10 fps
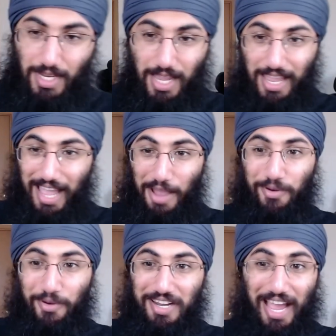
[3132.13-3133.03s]
I
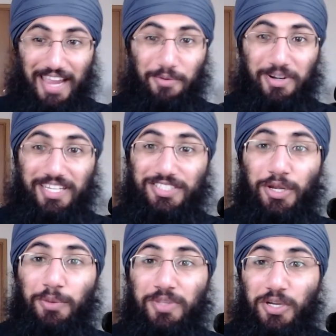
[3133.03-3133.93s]
would
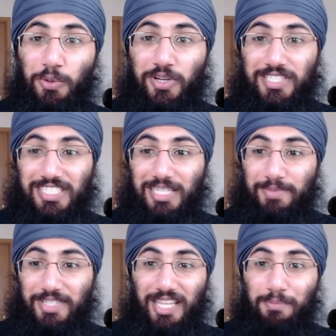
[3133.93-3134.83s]
disagree with the quota system
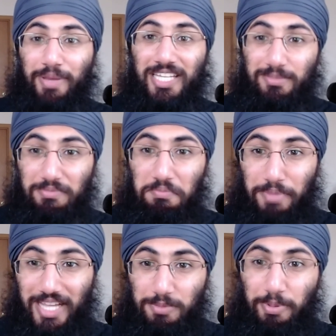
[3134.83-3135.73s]
and say the
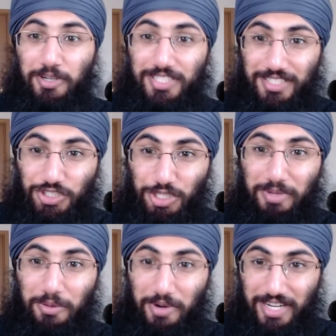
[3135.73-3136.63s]
best person should
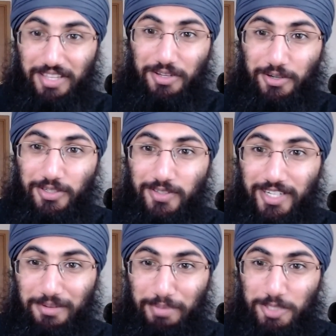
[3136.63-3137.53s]
be running the
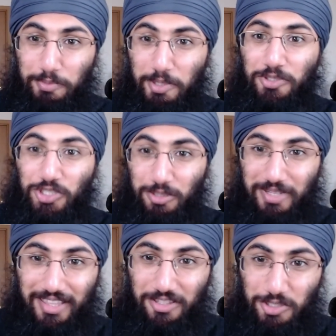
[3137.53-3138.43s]
gurdwara, best people should
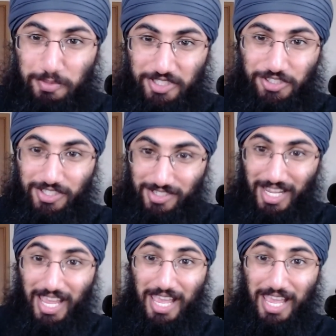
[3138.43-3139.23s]
be in those positions.